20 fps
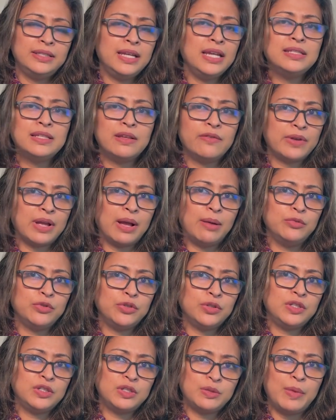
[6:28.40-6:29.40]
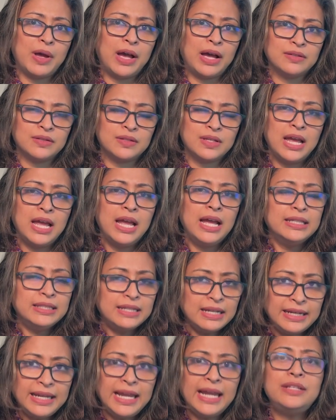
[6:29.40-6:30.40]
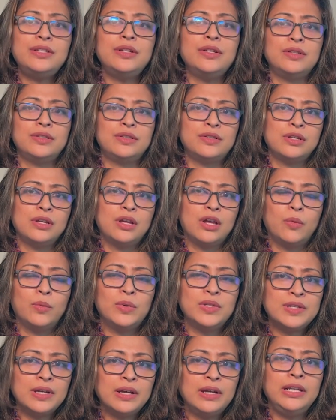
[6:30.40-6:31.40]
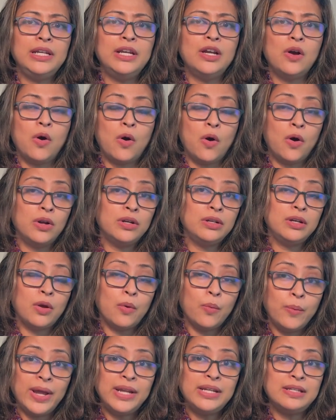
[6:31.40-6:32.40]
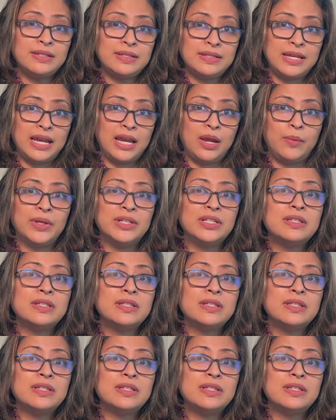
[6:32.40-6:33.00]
things have come to this pass. The latest was earlier on Wednesday when